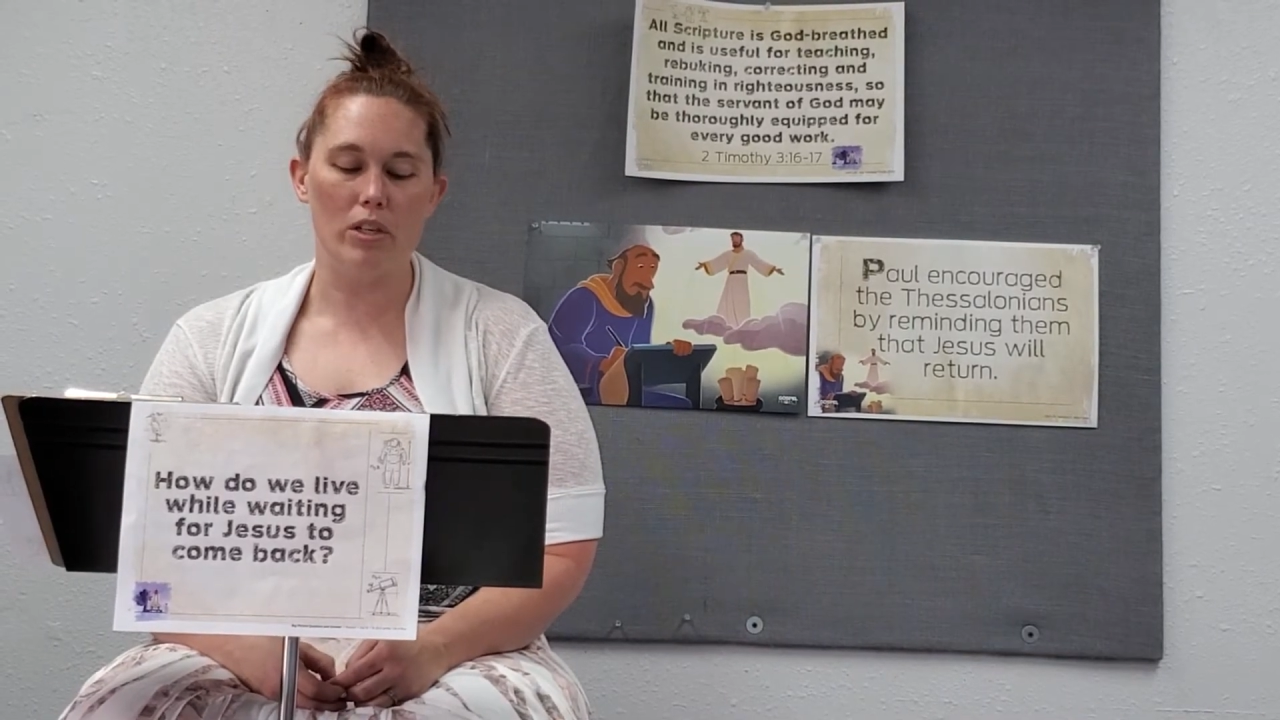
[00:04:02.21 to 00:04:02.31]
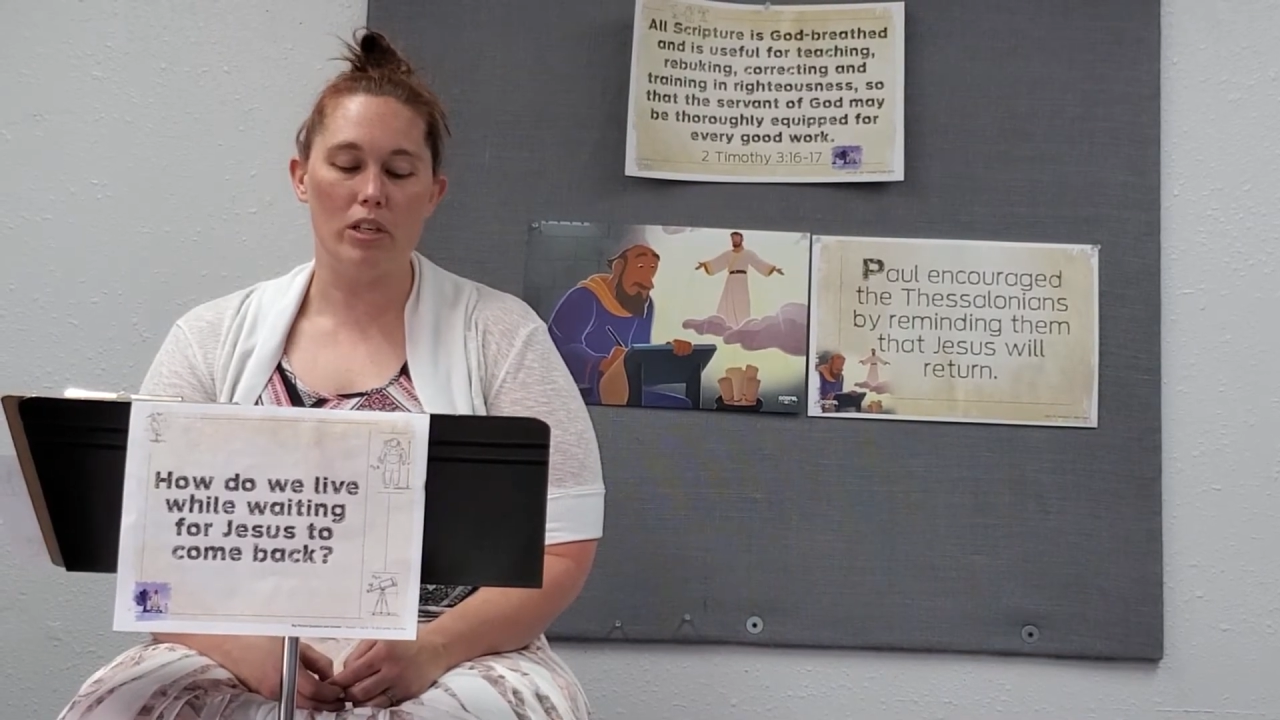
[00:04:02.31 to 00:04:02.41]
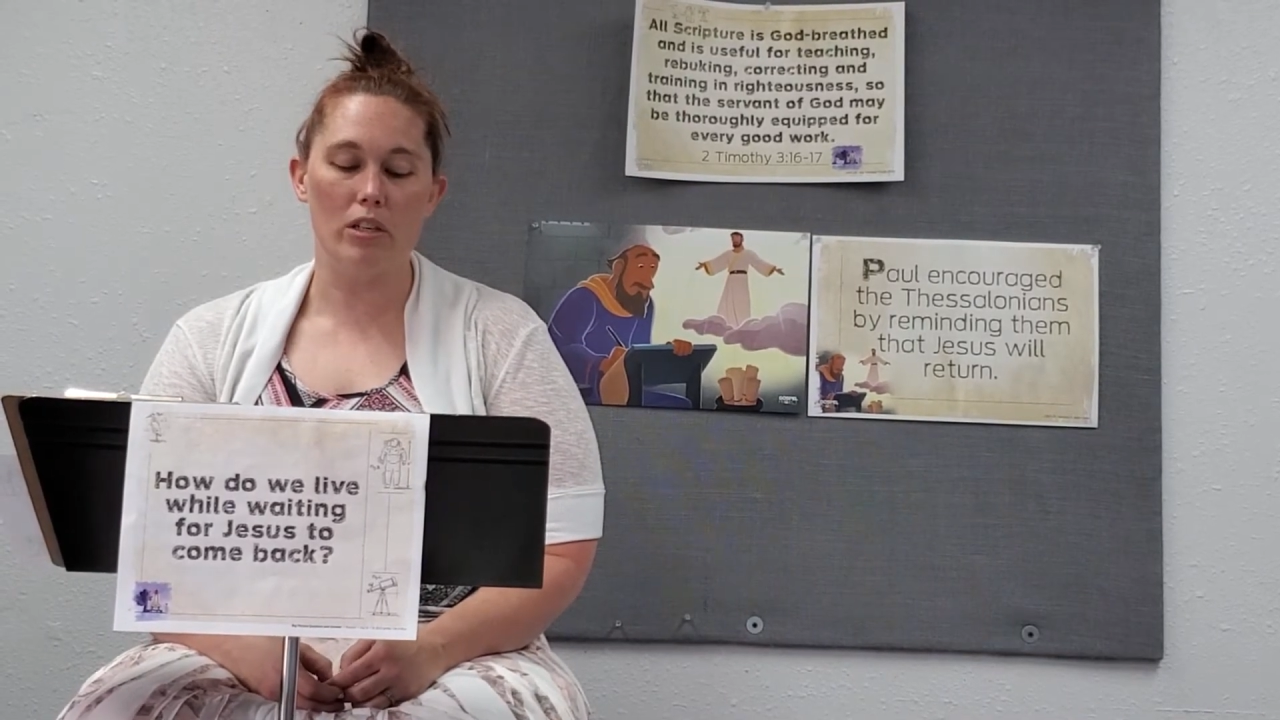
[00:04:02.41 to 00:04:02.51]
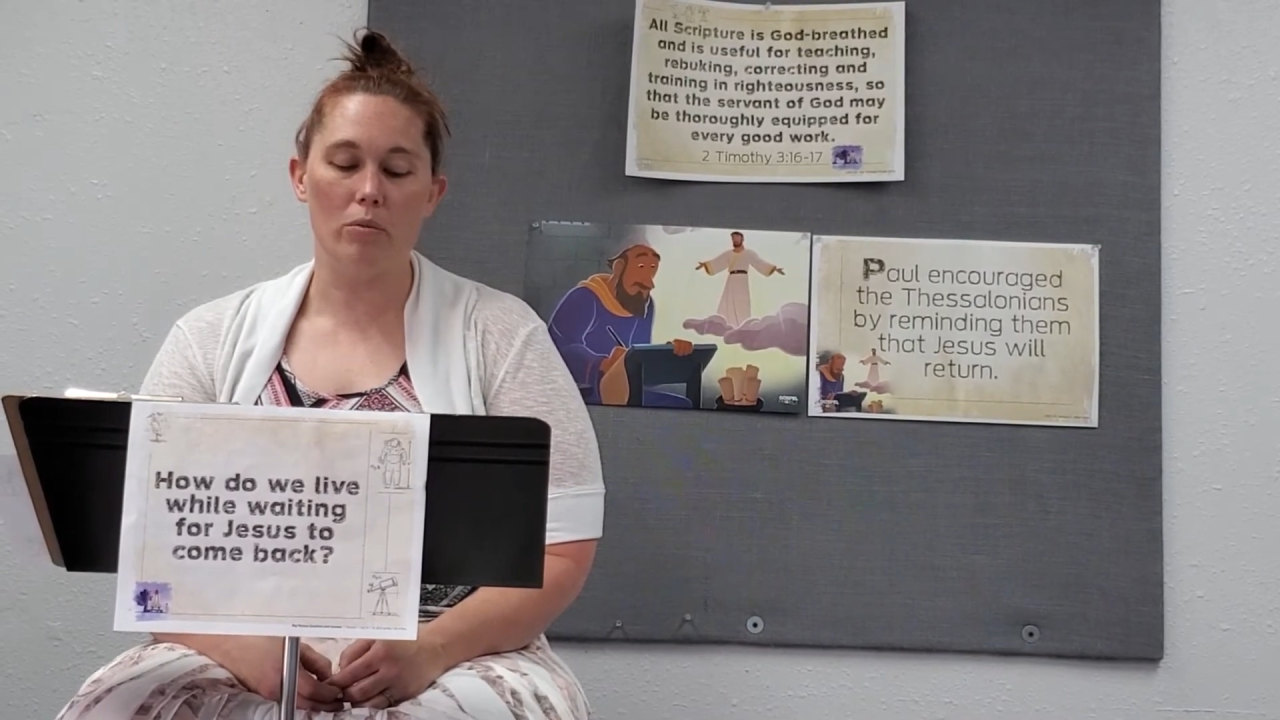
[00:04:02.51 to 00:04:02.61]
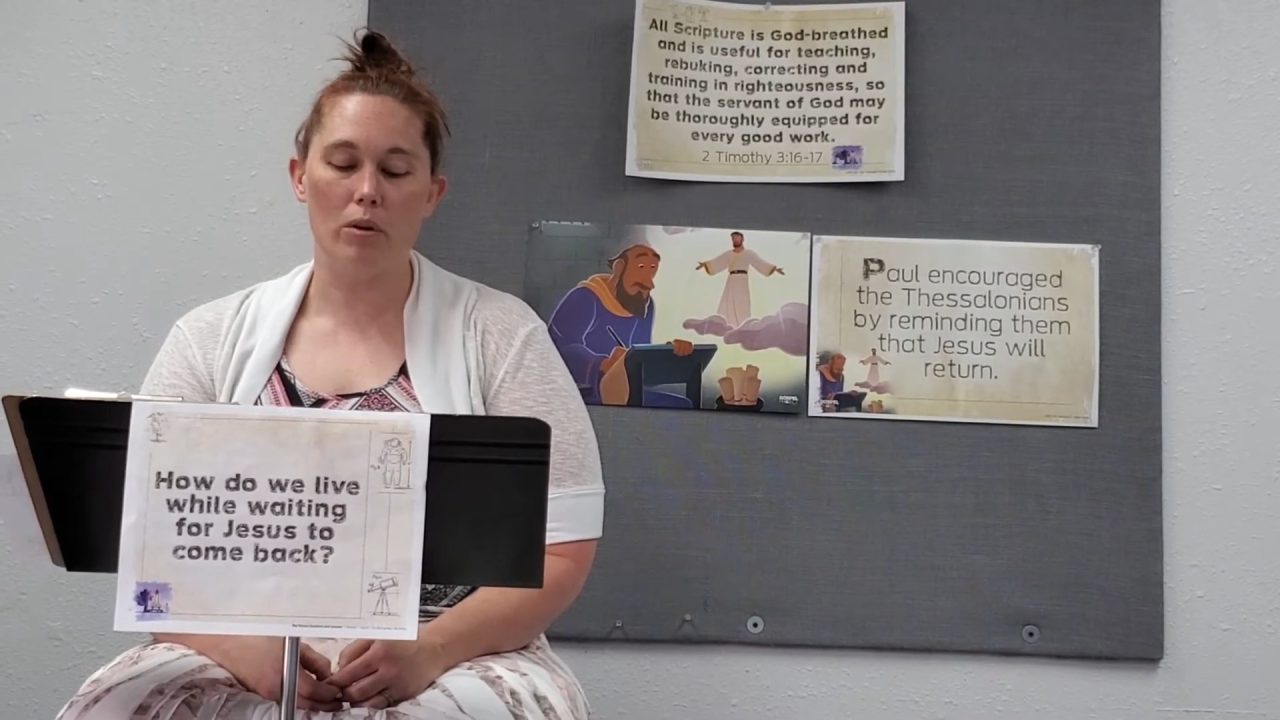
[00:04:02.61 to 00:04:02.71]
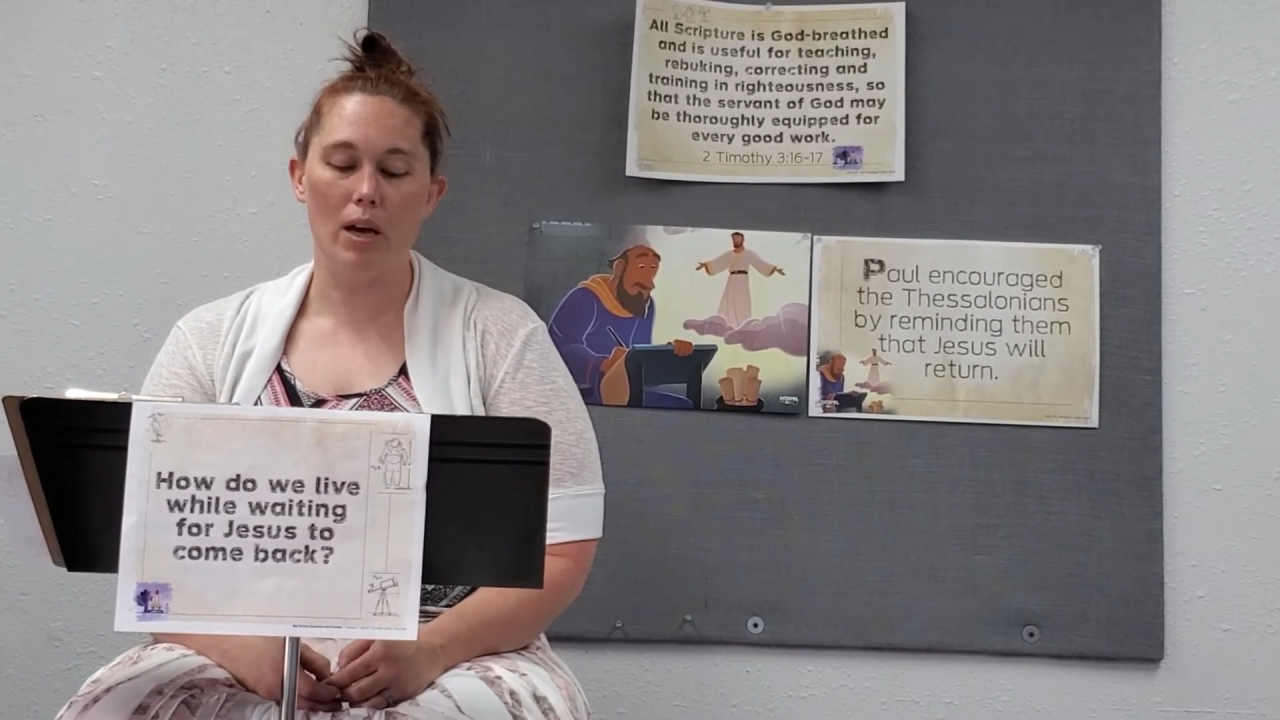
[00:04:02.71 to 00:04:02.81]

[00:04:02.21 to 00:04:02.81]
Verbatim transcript: Jesus will